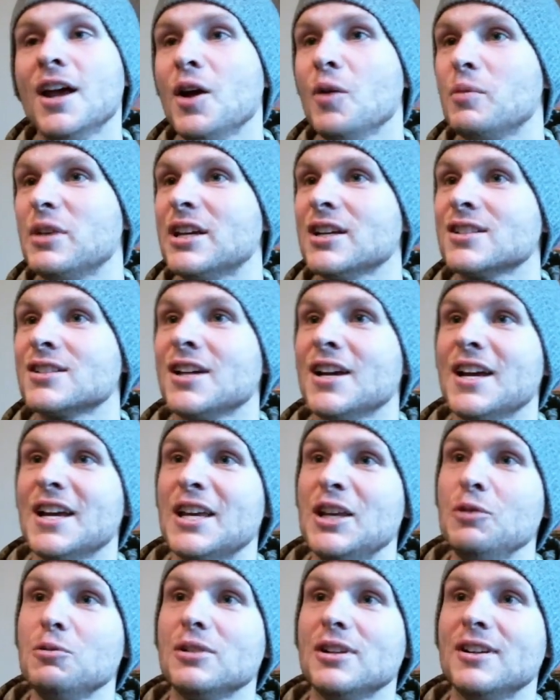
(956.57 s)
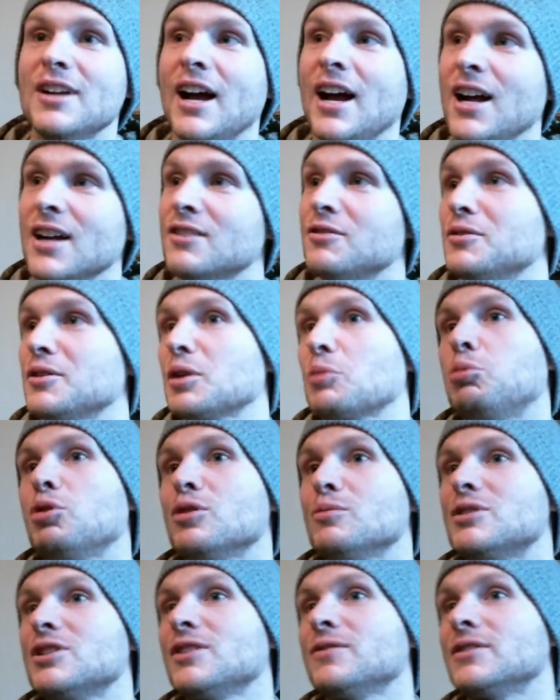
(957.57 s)
because he would actively, like, put
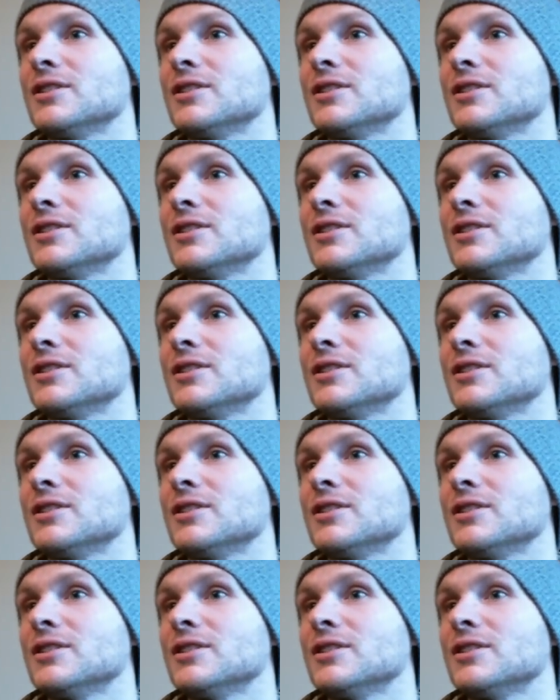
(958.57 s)
himself